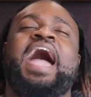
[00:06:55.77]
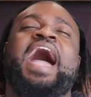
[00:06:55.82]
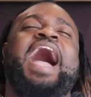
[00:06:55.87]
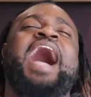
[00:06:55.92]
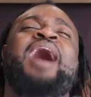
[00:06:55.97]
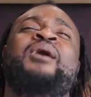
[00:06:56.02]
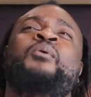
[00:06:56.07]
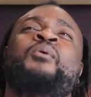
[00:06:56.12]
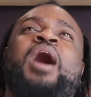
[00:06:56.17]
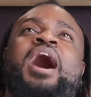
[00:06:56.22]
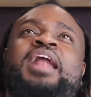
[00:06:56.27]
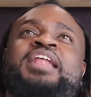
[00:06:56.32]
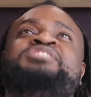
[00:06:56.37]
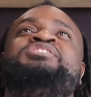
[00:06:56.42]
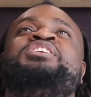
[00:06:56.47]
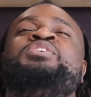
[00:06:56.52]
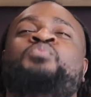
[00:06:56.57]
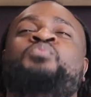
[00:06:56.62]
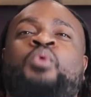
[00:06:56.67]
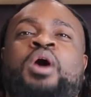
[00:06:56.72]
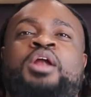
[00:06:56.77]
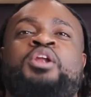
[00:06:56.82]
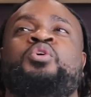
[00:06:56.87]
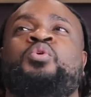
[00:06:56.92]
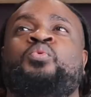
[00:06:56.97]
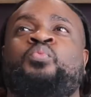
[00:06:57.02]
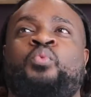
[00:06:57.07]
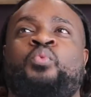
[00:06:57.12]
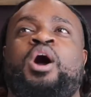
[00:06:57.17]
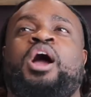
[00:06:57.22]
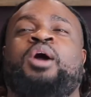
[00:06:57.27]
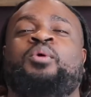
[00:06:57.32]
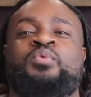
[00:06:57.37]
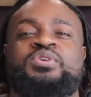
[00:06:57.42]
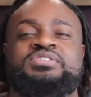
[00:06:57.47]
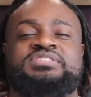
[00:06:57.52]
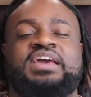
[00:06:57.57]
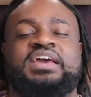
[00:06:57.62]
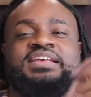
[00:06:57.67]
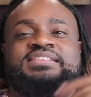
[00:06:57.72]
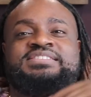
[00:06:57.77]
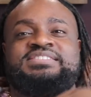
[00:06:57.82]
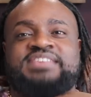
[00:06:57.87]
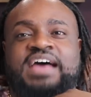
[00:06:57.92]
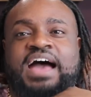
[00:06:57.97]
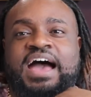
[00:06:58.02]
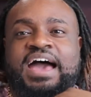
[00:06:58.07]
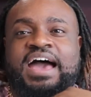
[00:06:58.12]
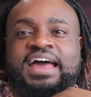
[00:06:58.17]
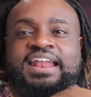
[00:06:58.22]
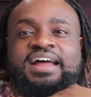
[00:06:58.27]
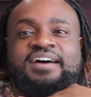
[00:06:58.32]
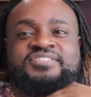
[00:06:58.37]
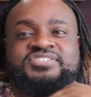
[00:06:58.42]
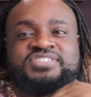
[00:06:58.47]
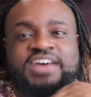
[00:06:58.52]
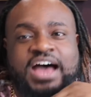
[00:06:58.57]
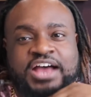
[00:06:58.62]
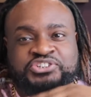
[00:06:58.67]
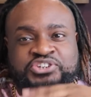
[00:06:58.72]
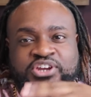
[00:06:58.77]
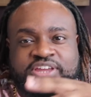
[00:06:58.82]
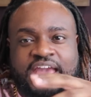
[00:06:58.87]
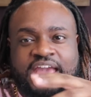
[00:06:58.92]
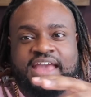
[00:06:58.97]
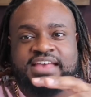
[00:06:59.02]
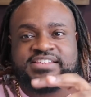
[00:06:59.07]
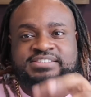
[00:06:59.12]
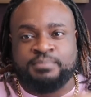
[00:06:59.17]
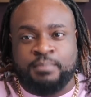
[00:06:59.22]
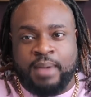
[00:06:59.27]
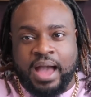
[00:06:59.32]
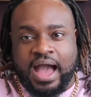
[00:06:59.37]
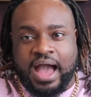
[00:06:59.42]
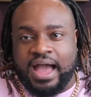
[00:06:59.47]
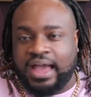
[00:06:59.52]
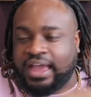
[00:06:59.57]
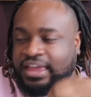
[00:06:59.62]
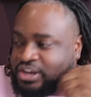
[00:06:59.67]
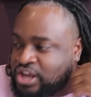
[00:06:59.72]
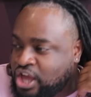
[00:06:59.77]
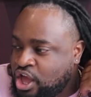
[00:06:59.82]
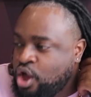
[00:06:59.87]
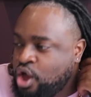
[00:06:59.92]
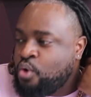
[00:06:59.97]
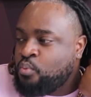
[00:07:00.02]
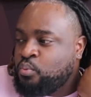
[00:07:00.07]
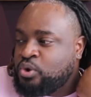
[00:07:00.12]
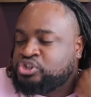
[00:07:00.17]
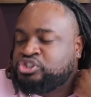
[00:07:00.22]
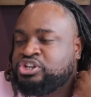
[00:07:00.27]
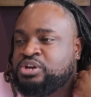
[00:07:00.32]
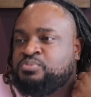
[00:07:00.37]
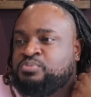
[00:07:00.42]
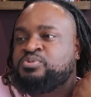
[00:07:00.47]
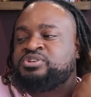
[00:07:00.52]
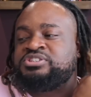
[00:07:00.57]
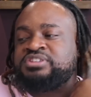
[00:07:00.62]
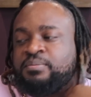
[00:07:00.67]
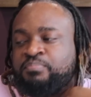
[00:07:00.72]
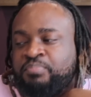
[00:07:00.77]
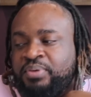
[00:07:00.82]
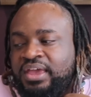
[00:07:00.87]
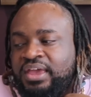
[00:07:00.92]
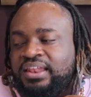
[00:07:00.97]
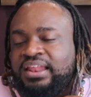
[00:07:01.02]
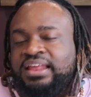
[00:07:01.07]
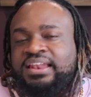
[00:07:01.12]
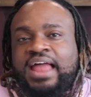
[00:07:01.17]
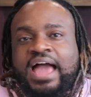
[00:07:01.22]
I honestly wonder what was inside of Tasha K's mind when she was appealing.